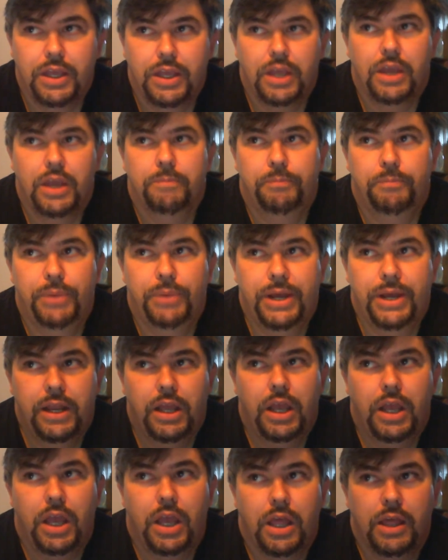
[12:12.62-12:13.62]
But
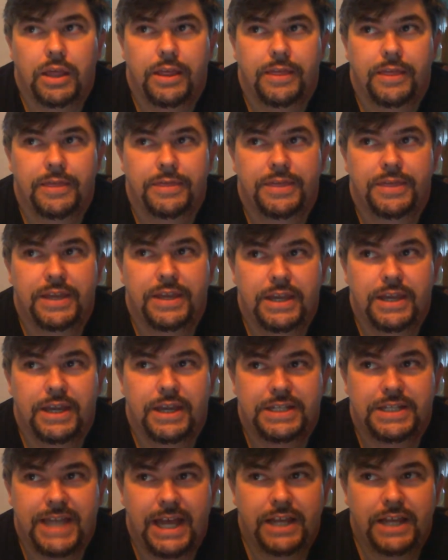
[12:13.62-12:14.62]
the
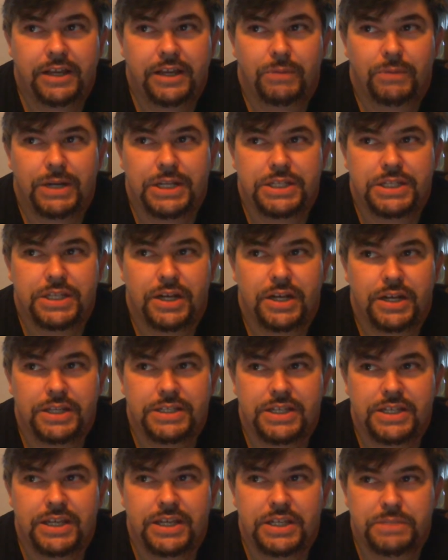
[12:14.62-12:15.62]
Italian Renaissance
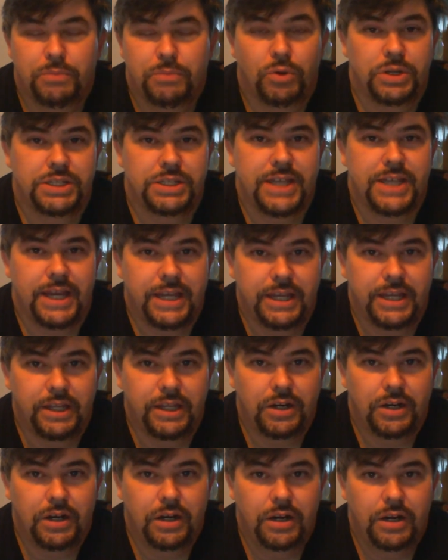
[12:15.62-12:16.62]
is more
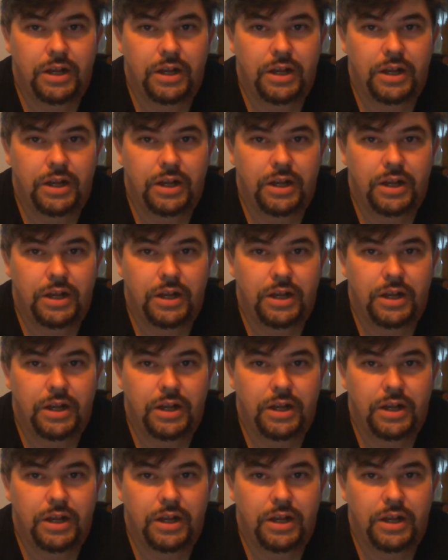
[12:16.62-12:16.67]
secular.